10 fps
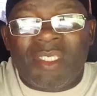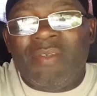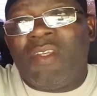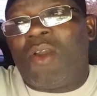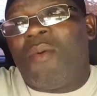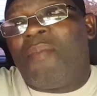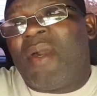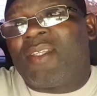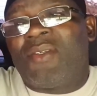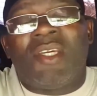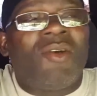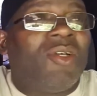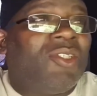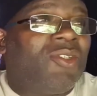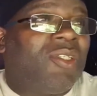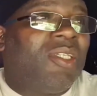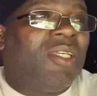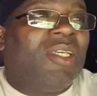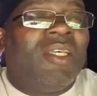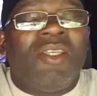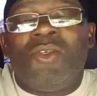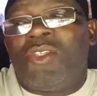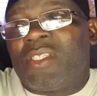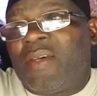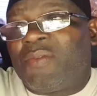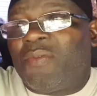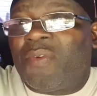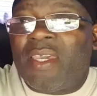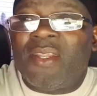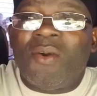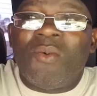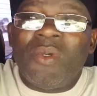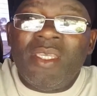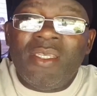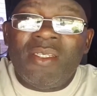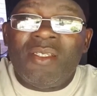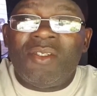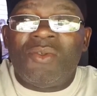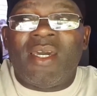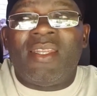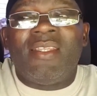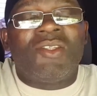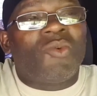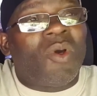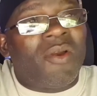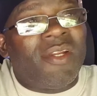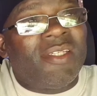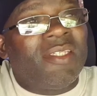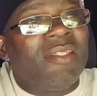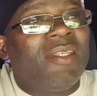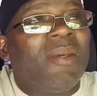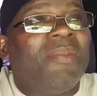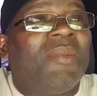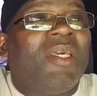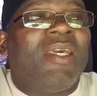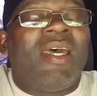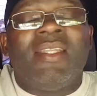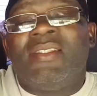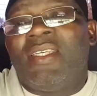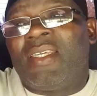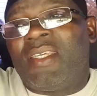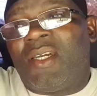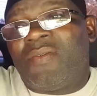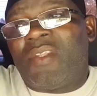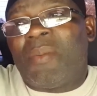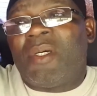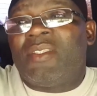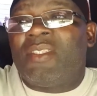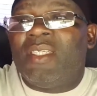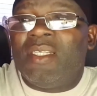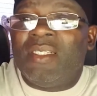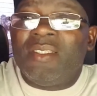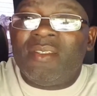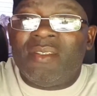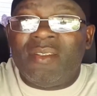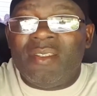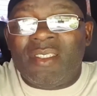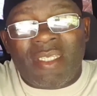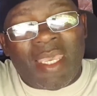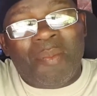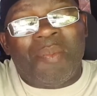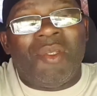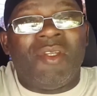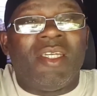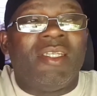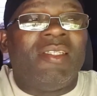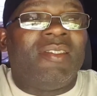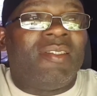If they're coming back to the country, you just have to find a way to at least quarantine them and take care of them until the time period